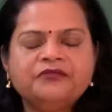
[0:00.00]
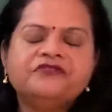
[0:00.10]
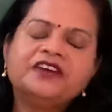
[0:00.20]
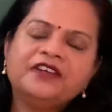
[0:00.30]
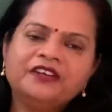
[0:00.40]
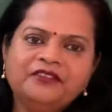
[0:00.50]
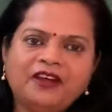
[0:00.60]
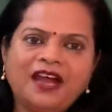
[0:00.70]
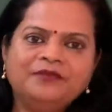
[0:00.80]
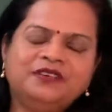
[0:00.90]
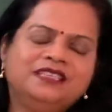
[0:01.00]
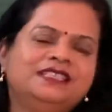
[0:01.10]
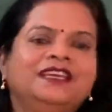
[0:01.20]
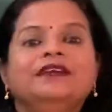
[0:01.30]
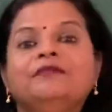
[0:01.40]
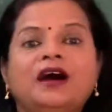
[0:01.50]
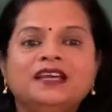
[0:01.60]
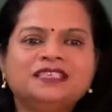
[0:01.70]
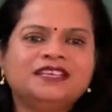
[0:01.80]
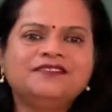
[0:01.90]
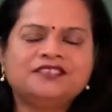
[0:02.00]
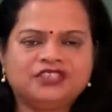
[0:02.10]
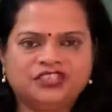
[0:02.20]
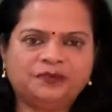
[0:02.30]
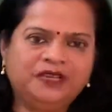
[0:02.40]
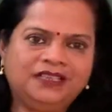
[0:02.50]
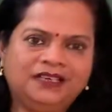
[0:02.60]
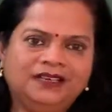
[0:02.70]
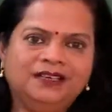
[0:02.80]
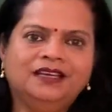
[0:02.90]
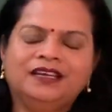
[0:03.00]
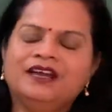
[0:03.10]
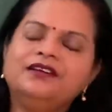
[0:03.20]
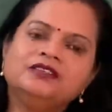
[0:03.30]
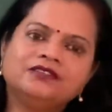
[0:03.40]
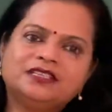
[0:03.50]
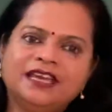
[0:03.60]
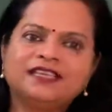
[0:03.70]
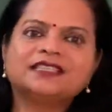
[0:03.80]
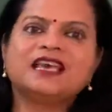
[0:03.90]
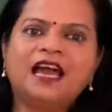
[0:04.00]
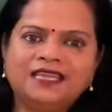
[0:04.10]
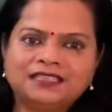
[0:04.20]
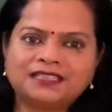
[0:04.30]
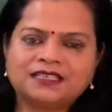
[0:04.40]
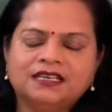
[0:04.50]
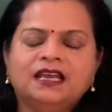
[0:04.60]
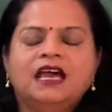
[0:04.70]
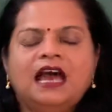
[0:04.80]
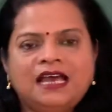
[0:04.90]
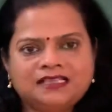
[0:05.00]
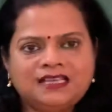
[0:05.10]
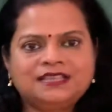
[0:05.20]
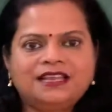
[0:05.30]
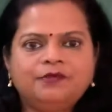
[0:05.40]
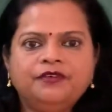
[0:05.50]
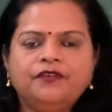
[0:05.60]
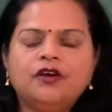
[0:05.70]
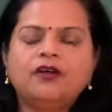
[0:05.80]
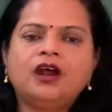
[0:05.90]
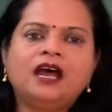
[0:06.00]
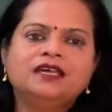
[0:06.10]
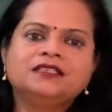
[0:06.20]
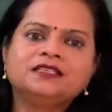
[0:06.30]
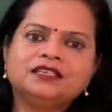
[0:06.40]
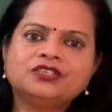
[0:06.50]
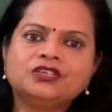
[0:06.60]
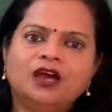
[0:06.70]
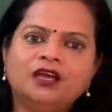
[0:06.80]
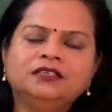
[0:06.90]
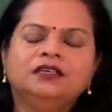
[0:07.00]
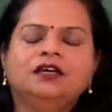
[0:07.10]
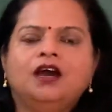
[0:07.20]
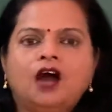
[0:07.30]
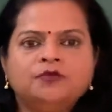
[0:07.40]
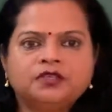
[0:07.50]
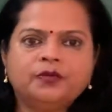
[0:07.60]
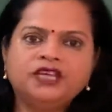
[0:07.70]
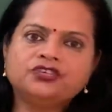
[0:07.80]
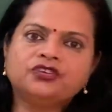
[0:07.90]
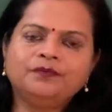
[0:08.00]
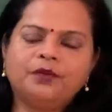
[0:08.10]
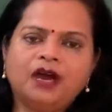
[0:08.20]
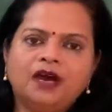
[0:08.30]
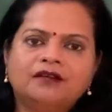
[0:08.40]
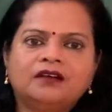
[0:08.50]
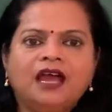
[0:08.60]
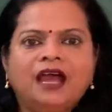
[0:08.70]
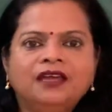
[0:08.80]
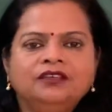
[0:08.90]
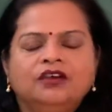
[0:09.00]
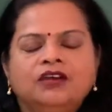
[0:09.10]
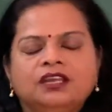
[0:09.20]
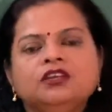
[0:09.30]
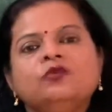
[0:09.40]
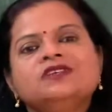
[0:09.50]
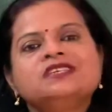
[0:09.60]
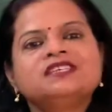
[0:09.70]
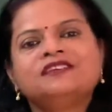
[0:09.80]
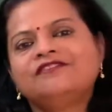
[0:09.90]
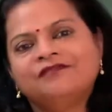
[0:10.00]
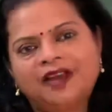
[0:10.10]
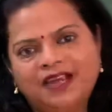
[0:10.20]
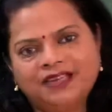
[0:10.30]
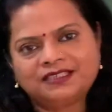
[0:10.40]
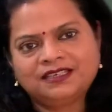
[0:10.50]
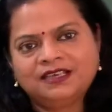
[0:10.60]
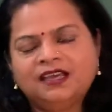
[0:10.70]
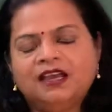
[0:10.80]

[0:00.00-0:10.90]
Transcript: very vibrant day. Myself, Sushmita, going to take science. As I said before, I insist on observation power and your inquisitive mind.